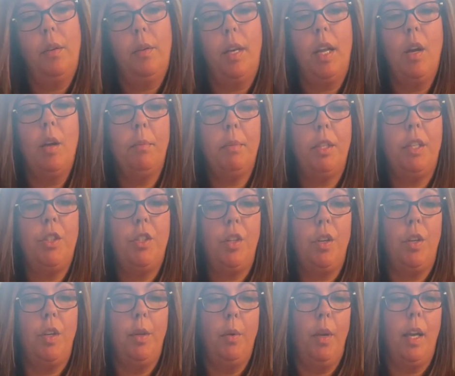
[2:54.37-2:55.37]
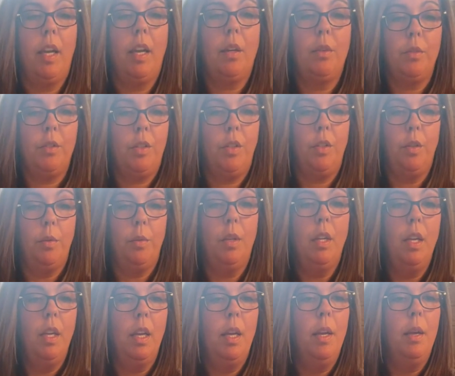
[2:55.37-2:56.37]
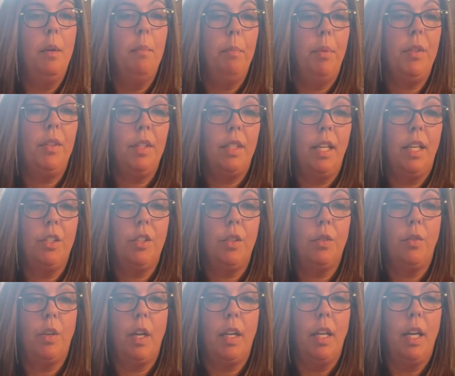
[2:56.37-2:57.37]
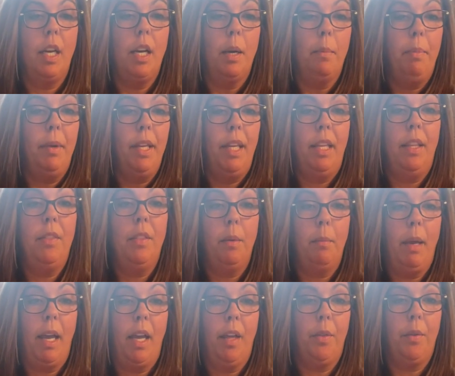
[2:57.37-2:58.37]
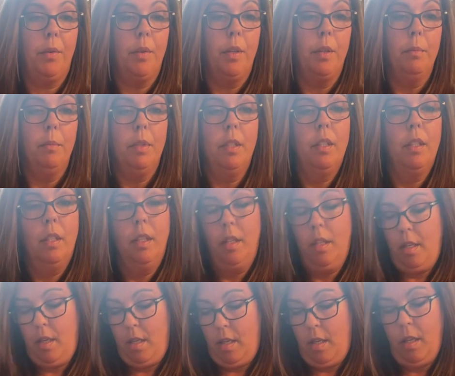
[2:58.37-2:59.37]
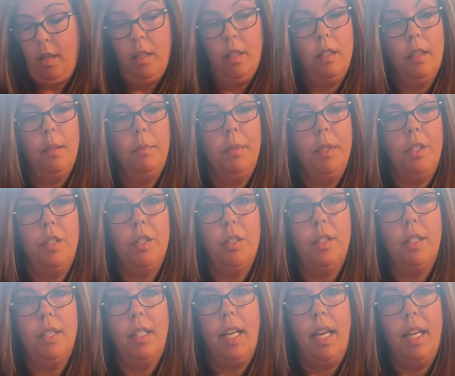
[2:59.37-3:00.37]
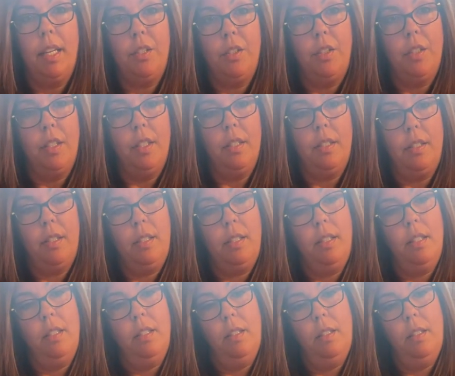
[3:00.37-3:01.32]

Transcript: now I'm going to show you how to put the tension rod up in the bathroom. Let me just attach this